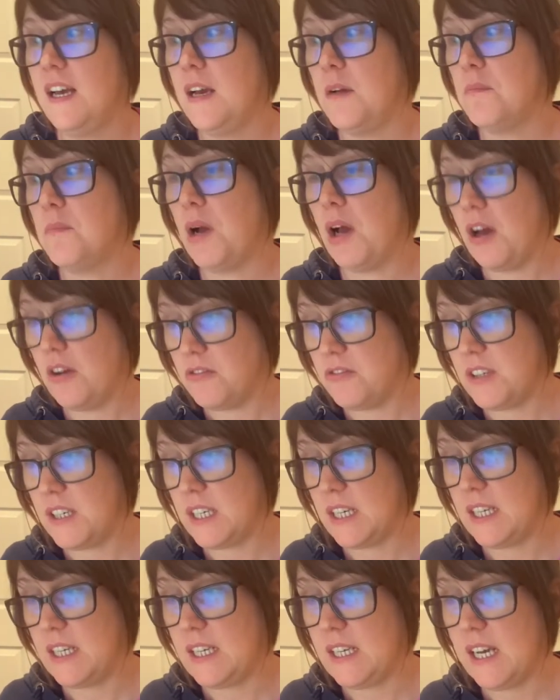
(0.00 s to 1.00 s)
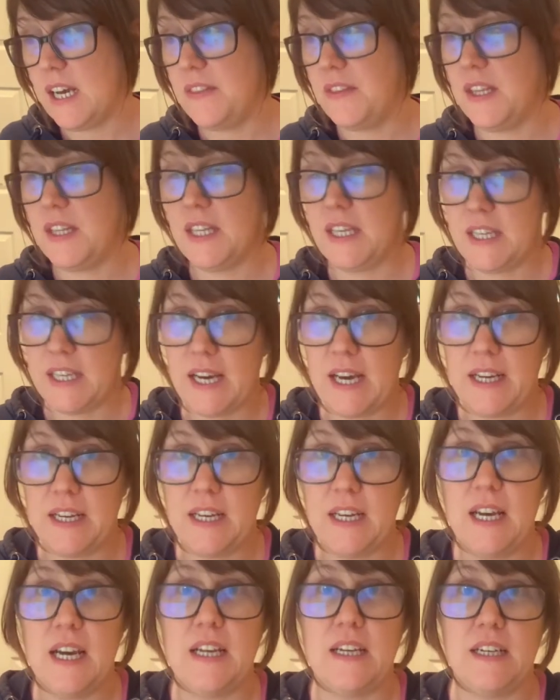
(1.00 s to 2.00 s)
perfectly and then they get
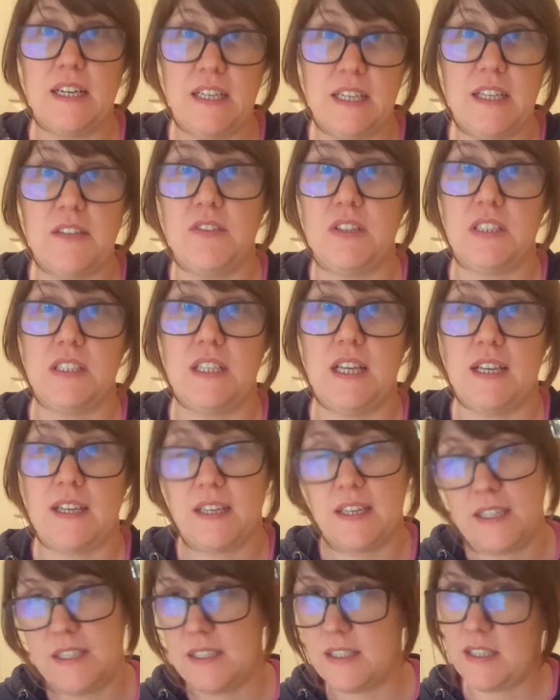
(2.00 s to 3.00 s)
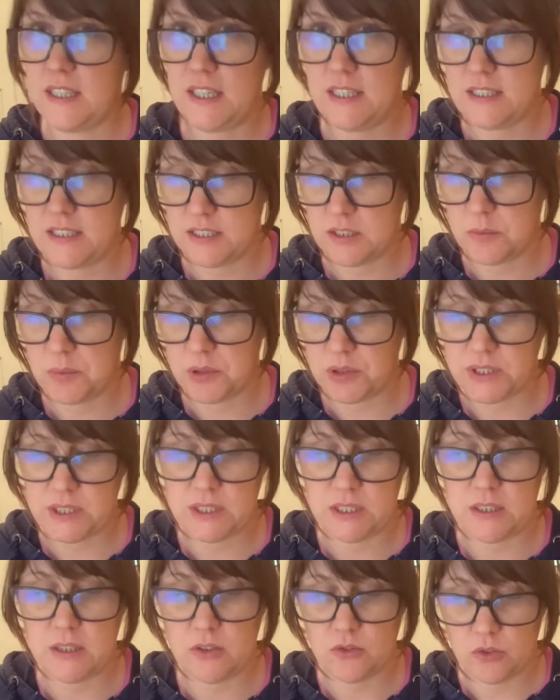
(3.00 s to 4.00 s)
it and they give it to their kid and they're
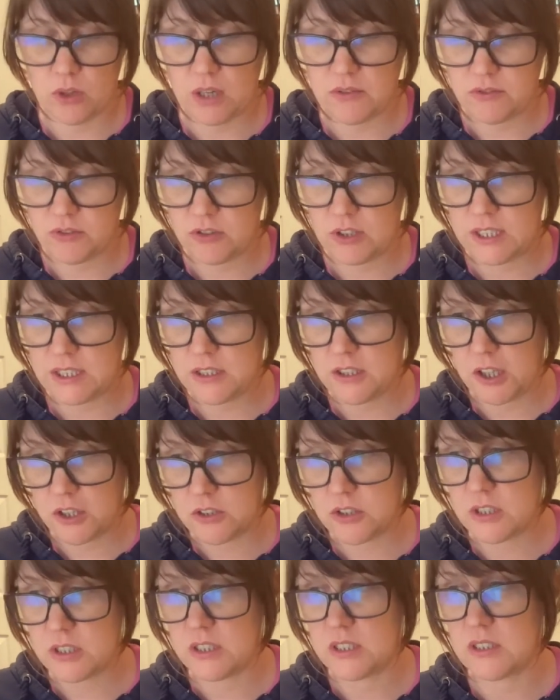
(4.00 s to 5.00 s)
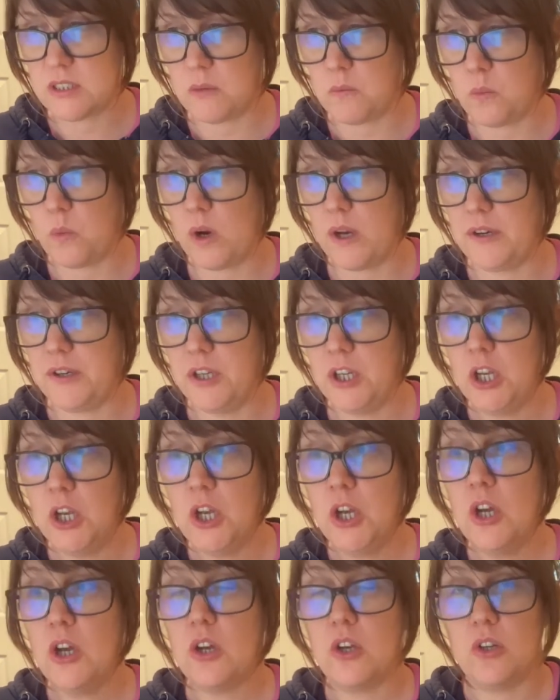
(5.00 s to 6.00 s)
disappointed. I'd rather it goes to someone
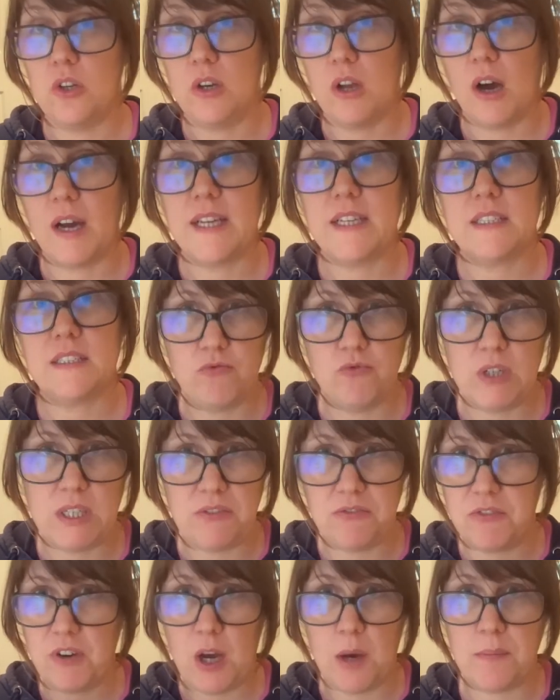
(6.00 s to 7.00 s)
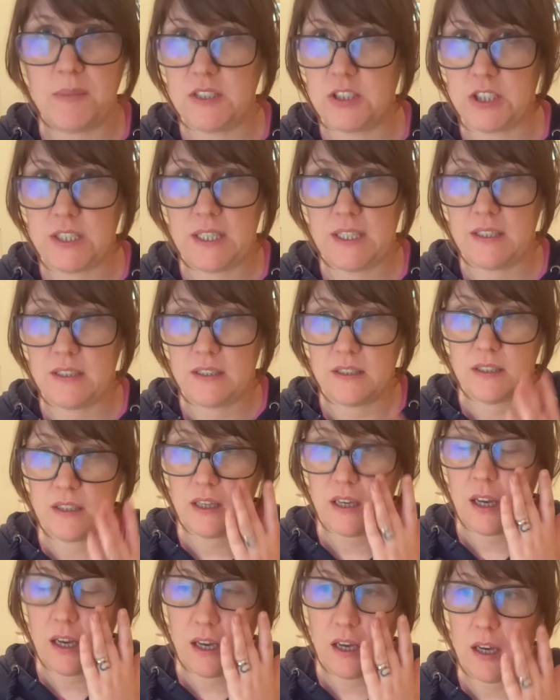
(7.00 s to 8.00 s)
who likes refurbishing
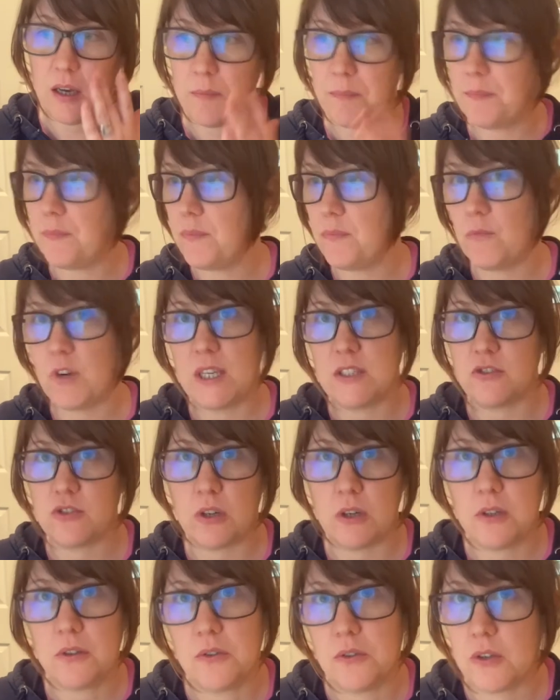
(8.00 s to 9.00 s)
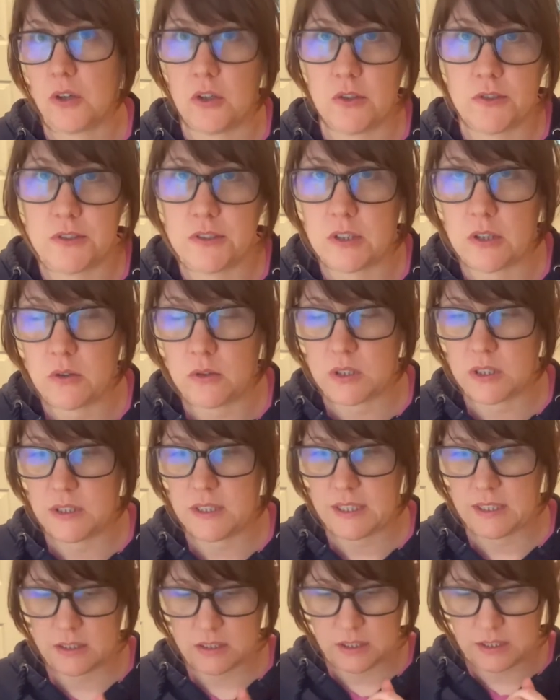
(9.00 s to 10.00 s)
retro consoles and
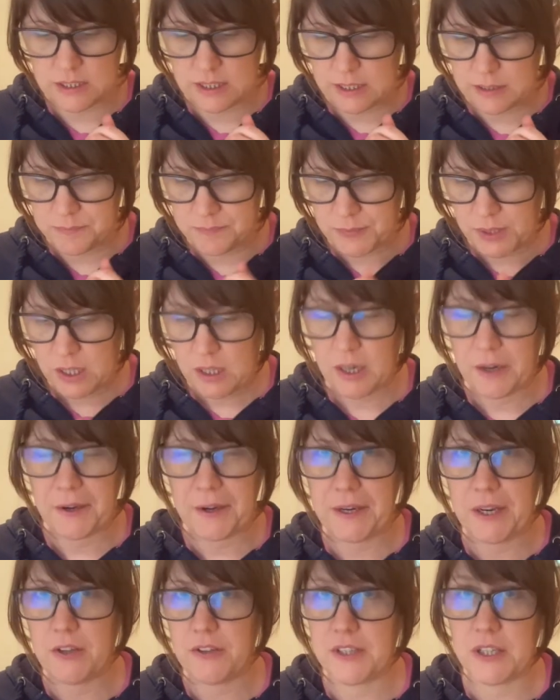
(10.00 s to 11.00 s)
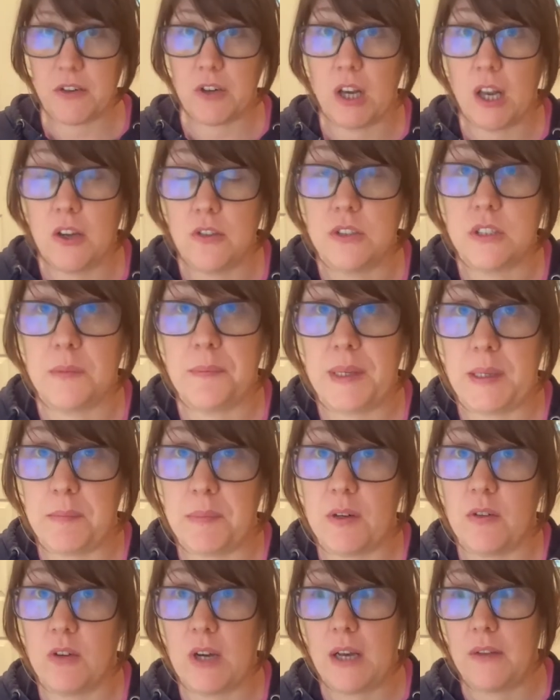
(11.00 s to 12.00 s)
things like that. And I know there are loads of
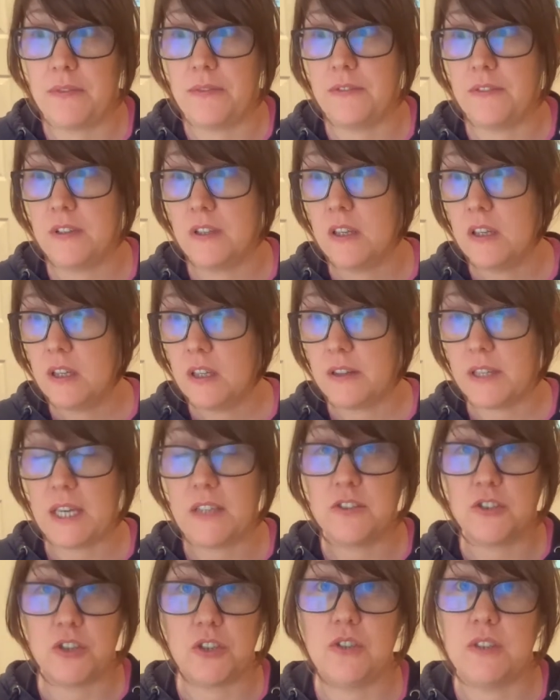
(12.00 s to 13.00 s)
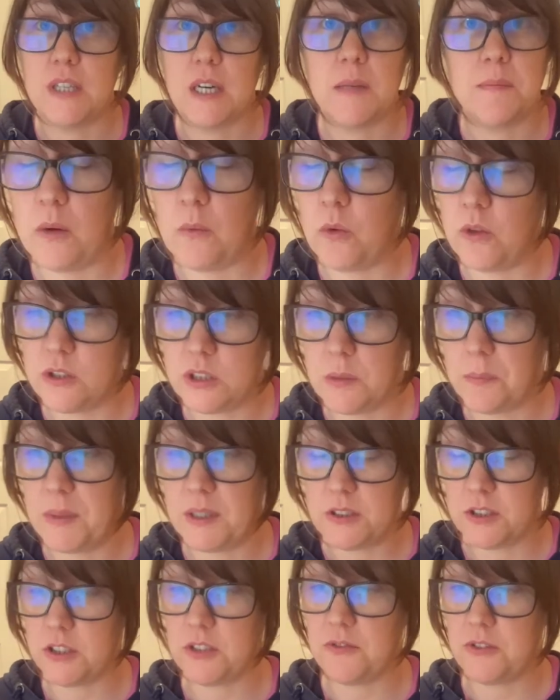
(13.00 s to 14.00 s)
people around that do that. I watch a
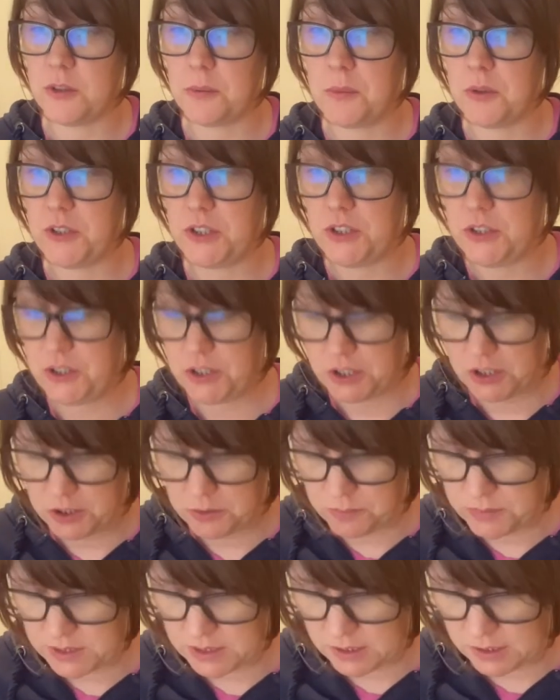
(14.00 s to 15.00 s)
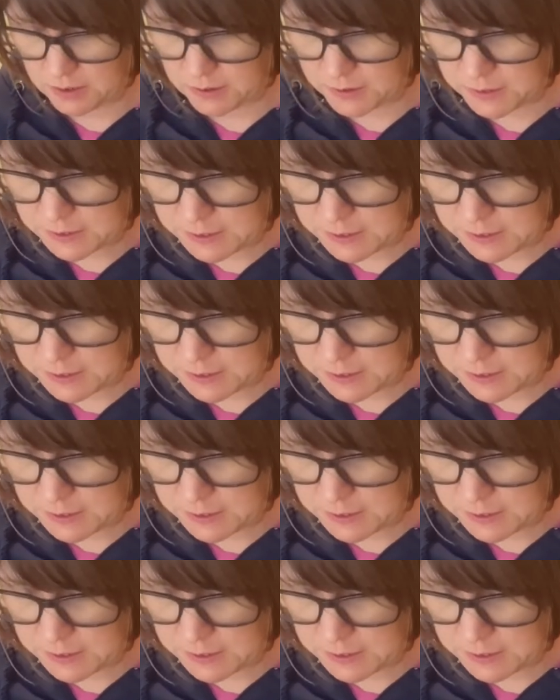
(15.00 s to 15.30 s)
bunch of them on YouTube, so I